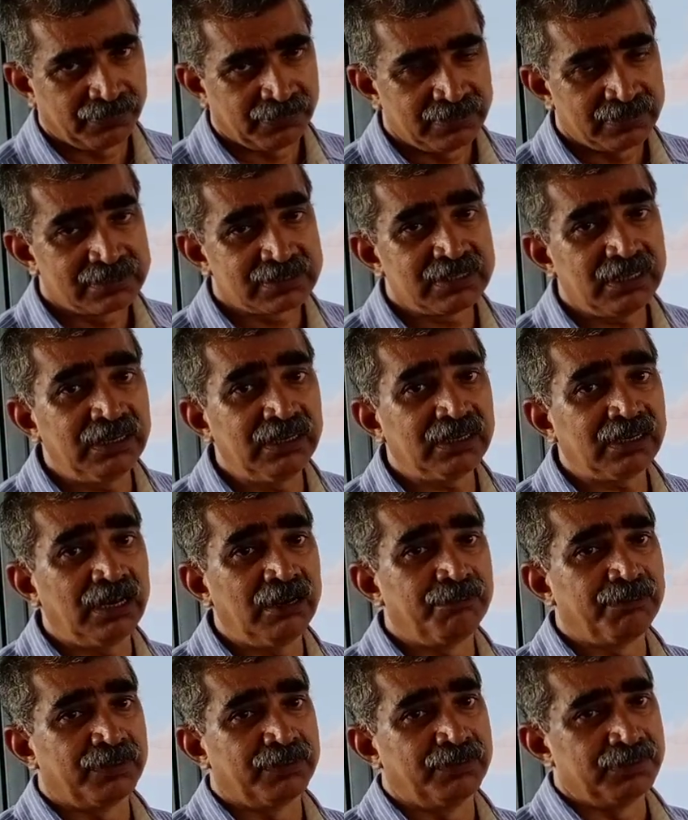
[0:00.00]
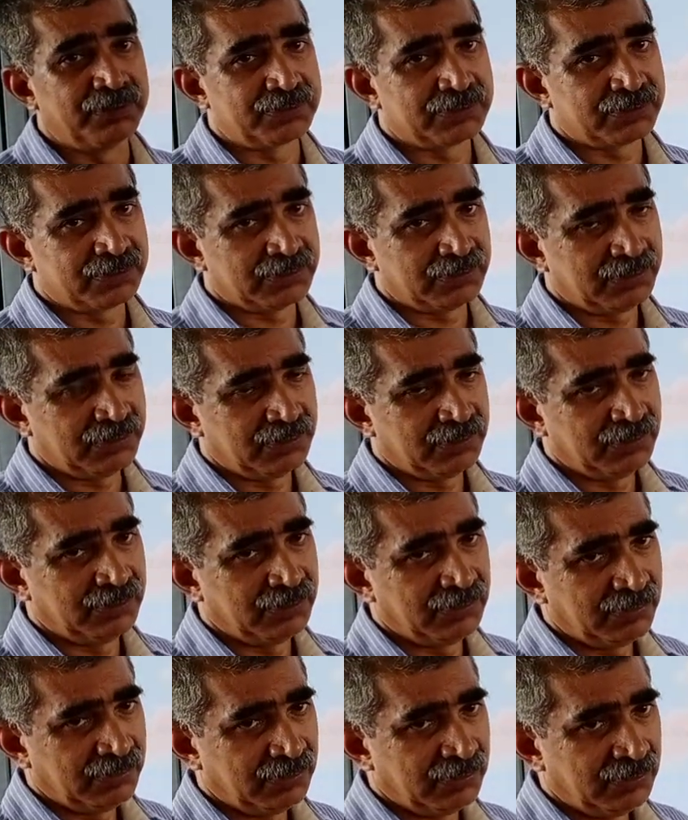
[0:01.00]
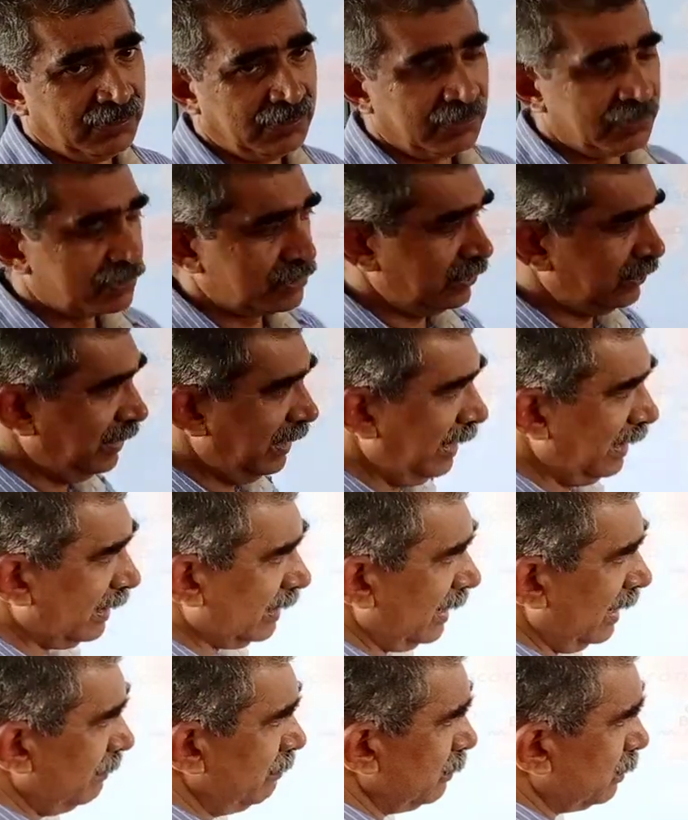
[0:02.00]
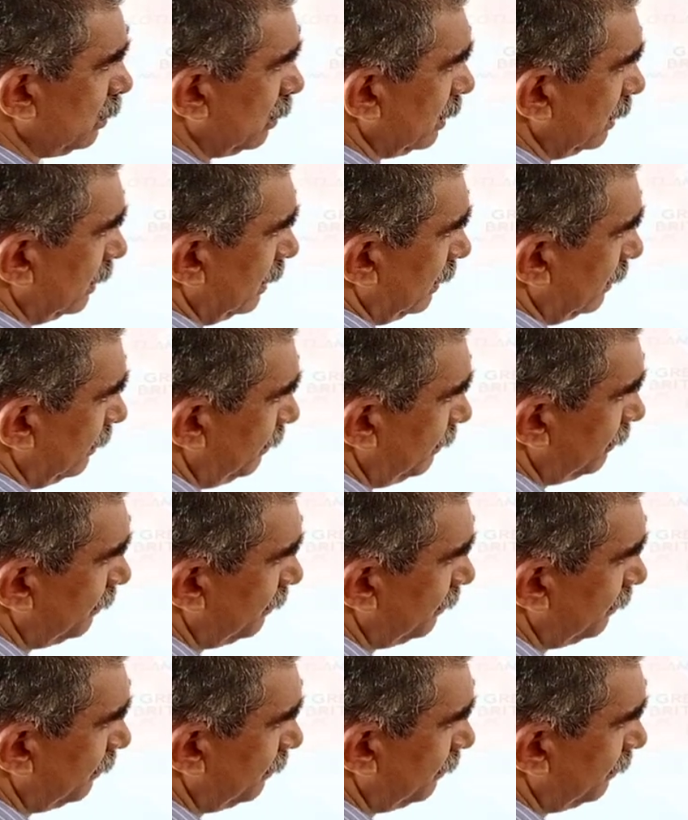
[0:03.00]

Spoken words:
Central Powers. So they came together.